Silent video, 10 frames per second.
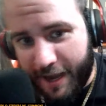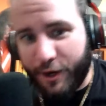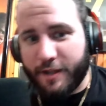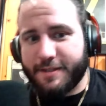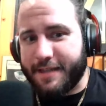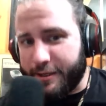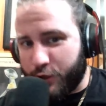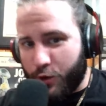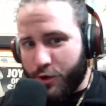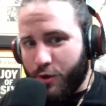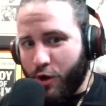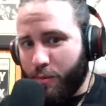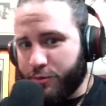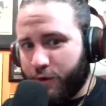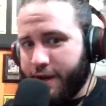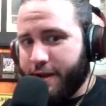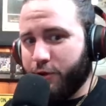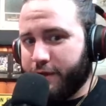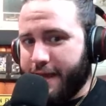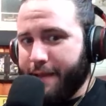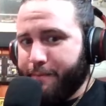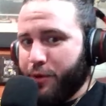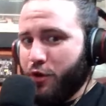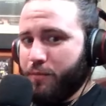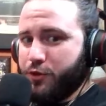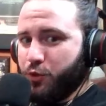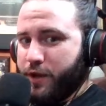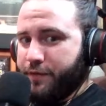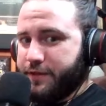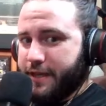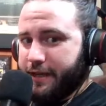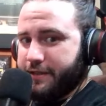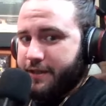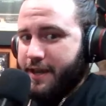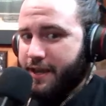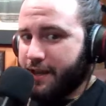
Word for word: I got Santonio Holmes right here. Look at that. Boom. Joy of six.